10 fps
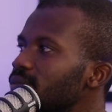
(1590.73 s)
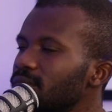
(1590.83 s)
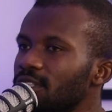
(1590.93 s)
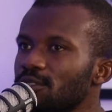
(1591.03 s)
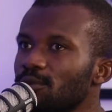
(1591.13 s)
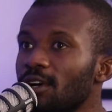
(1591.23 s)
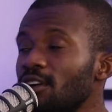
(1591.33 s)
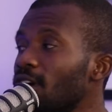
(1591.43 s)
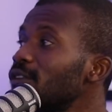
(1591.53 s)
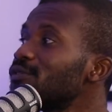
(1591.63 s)
because one
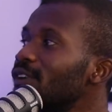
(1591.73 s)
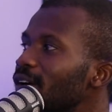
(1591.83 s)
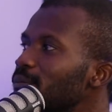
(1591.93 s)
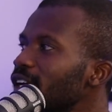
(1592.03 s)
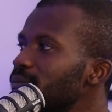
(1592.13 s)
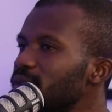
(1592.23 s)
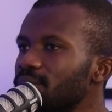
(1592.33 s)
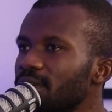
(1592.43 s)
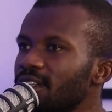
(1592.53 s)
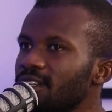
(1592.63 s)
offer might be better